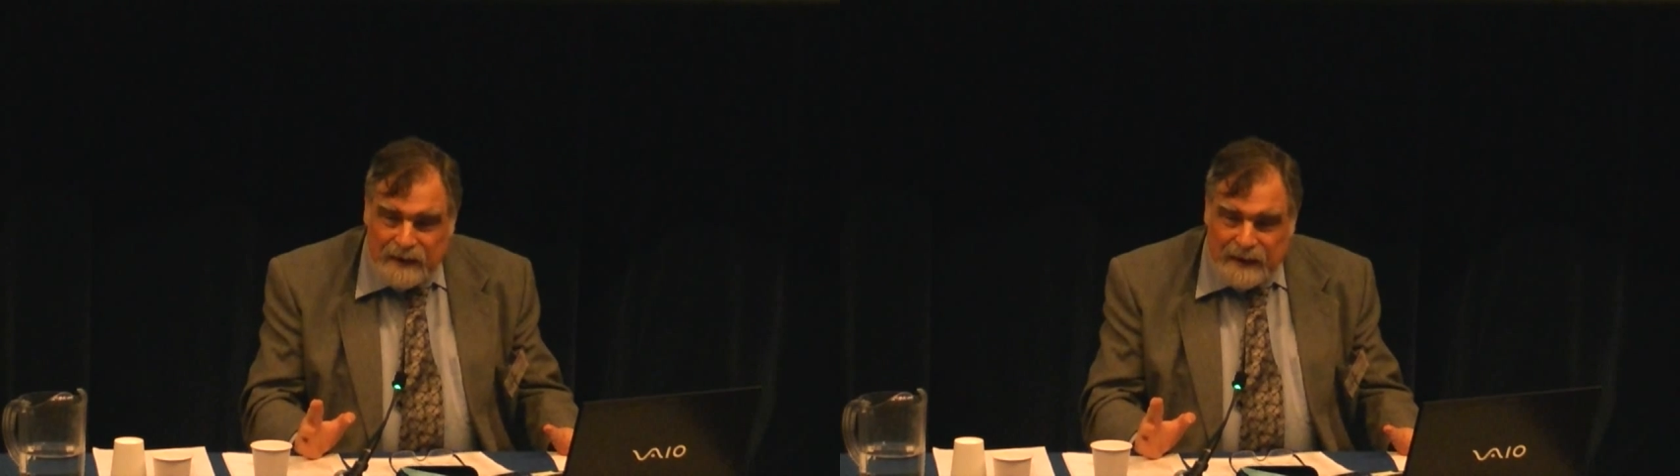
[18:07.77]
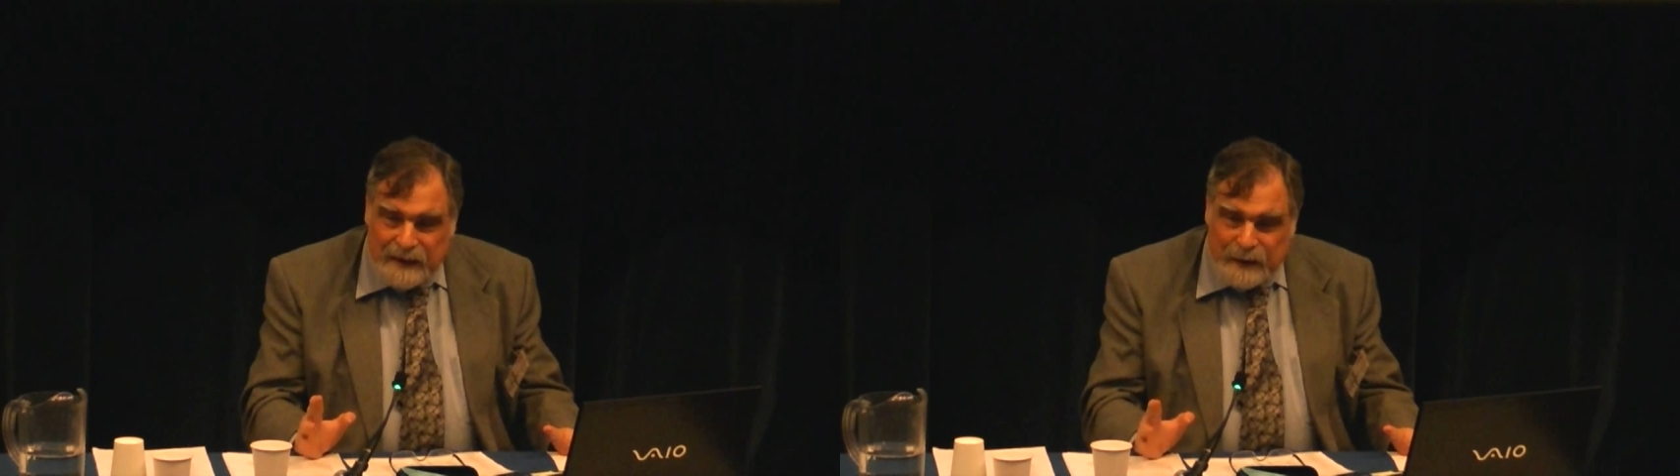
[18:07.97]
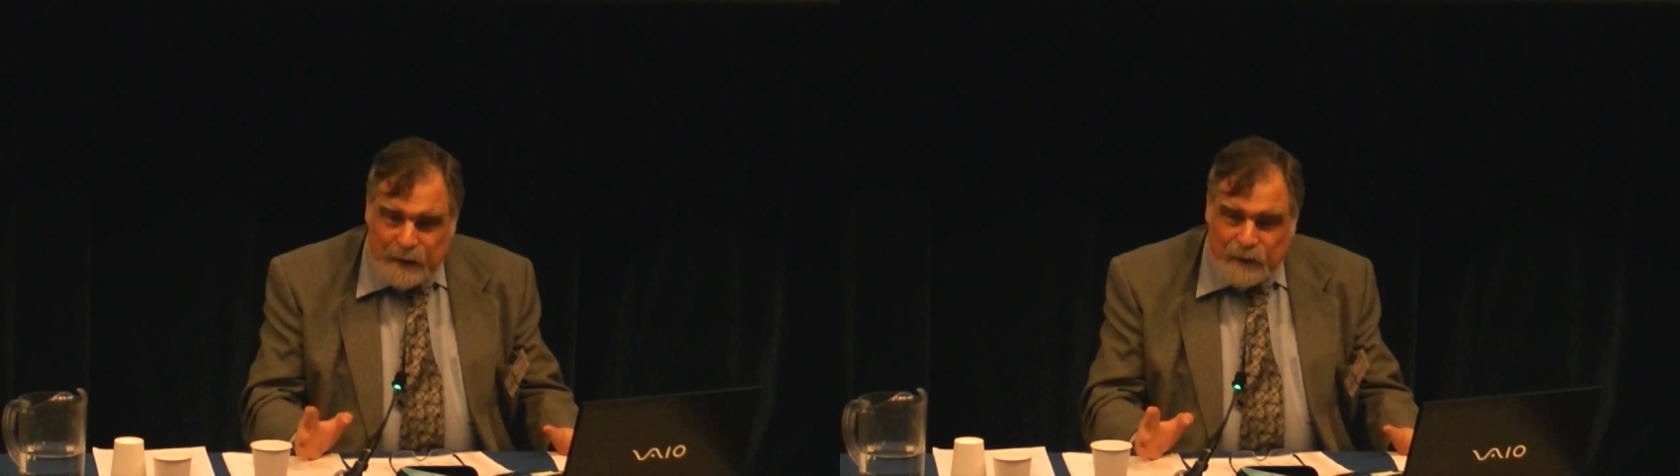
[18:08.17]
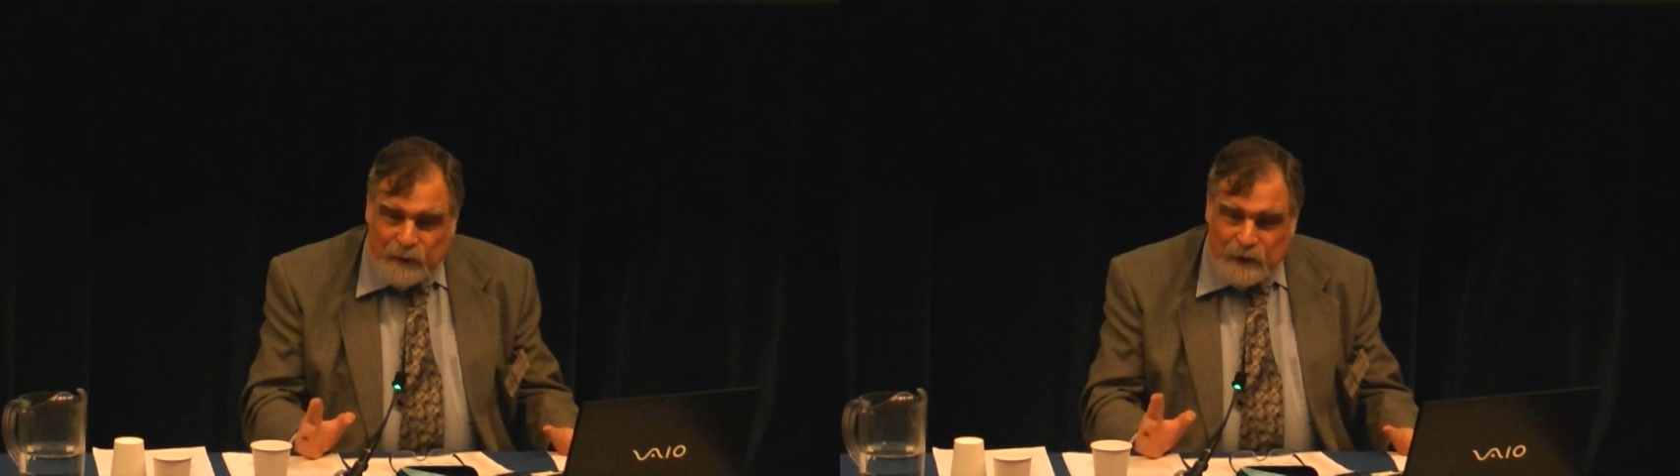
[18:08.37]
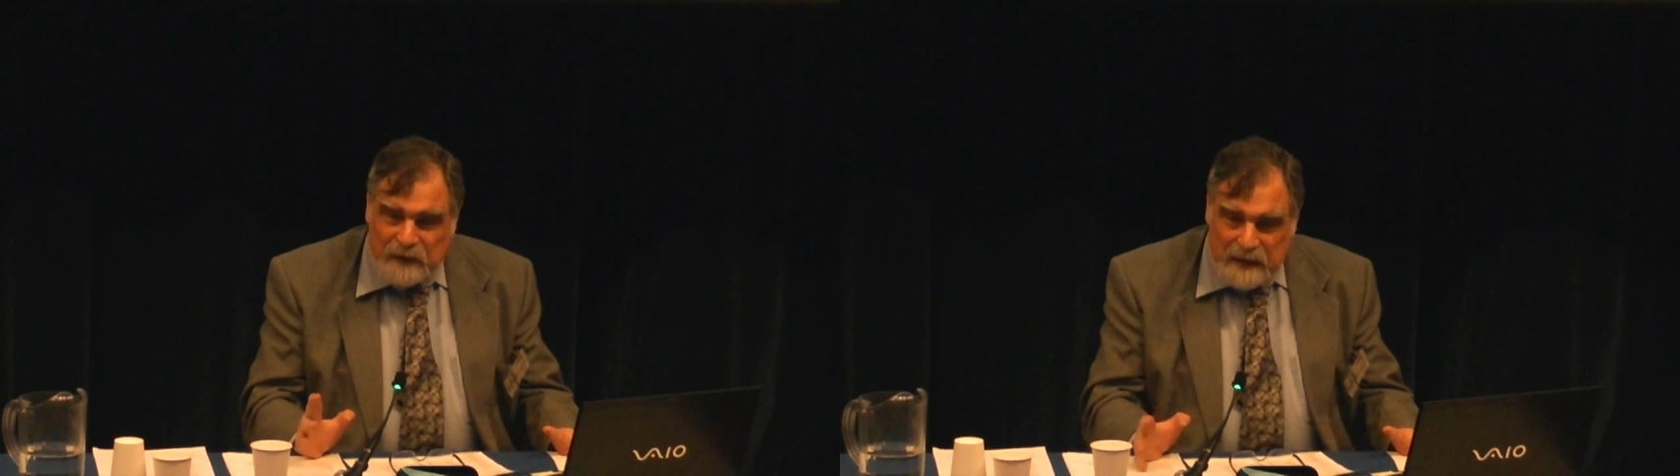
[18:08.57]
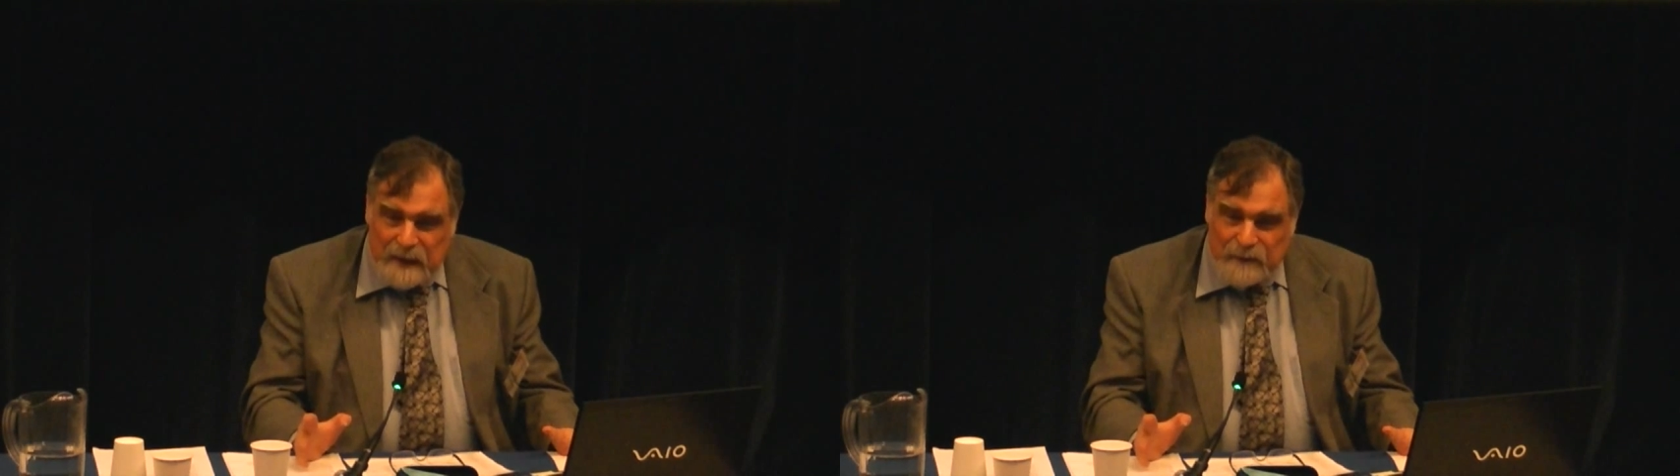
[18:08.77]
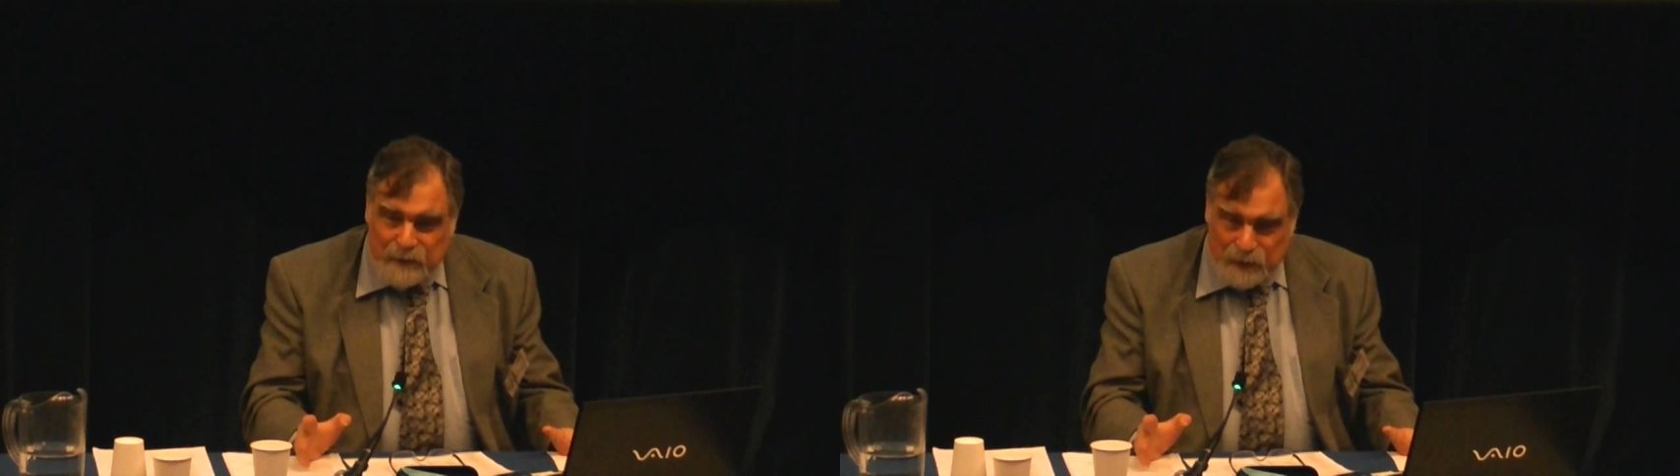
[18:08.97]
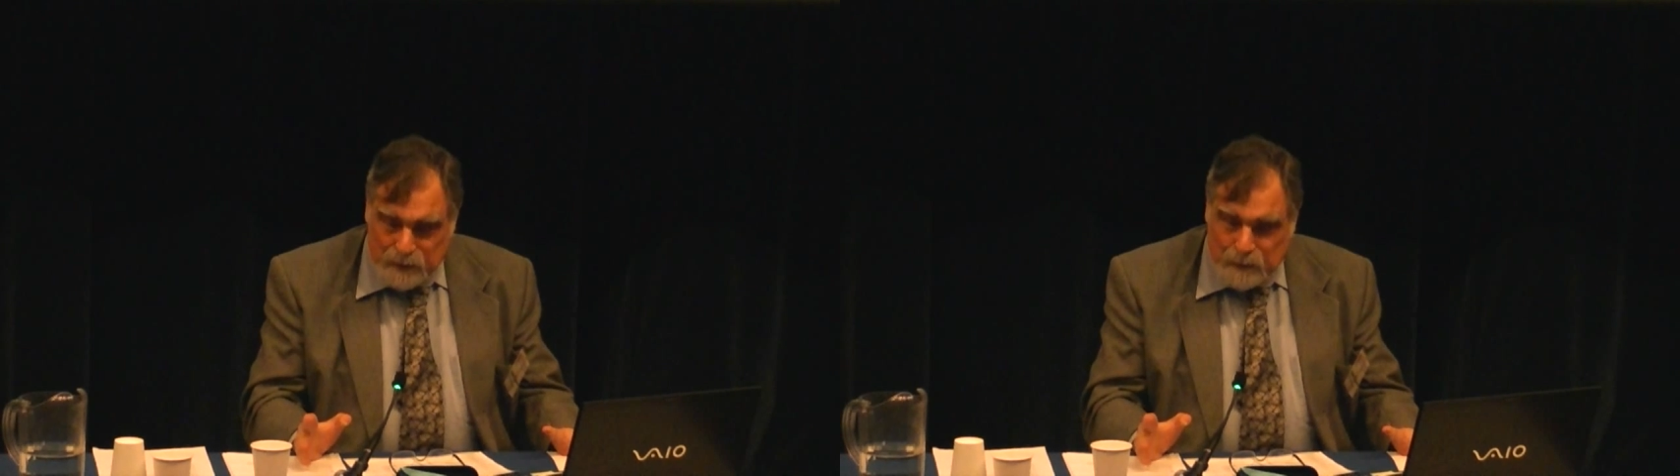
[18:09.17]
and therefore a need
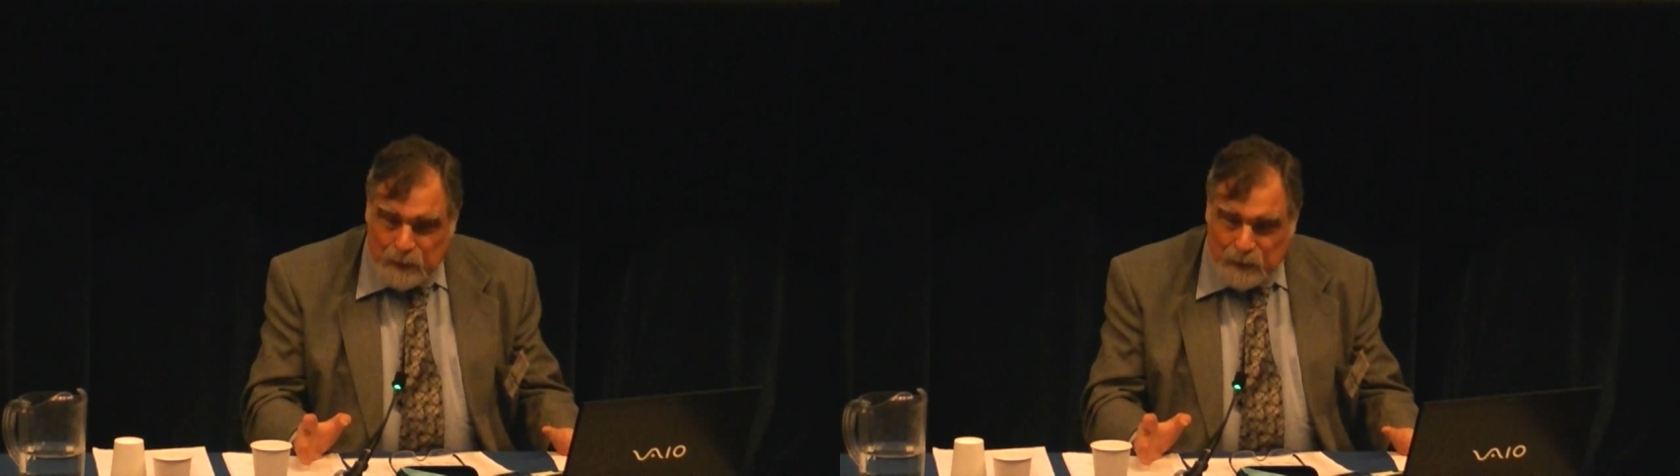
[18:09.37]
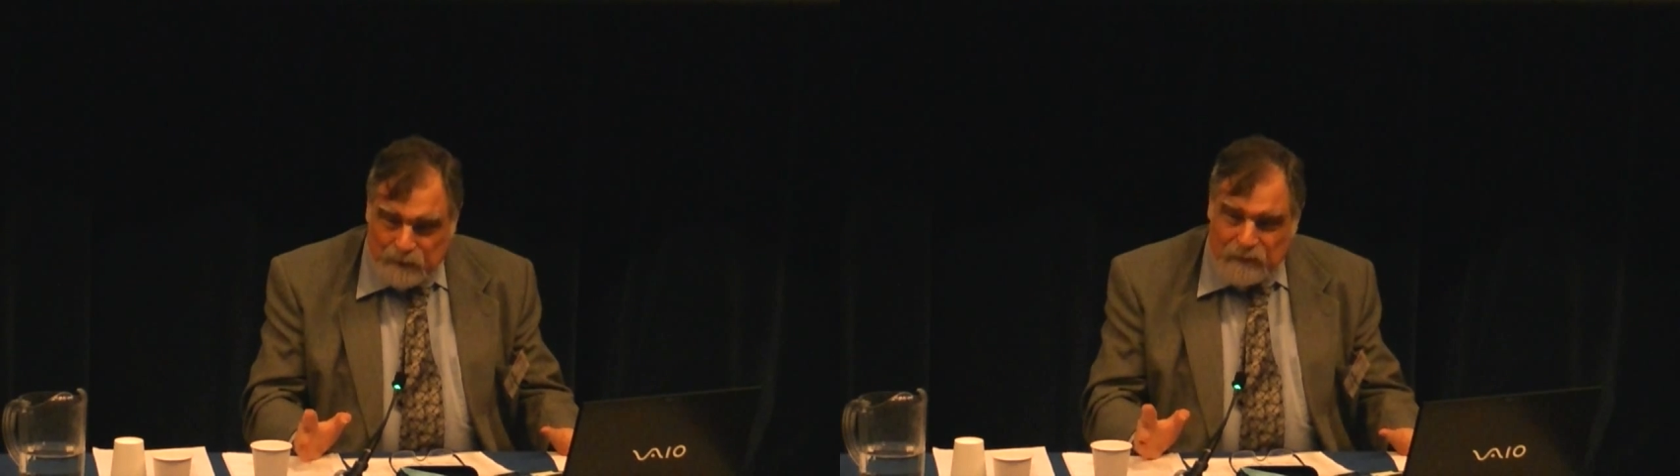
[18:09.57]
for support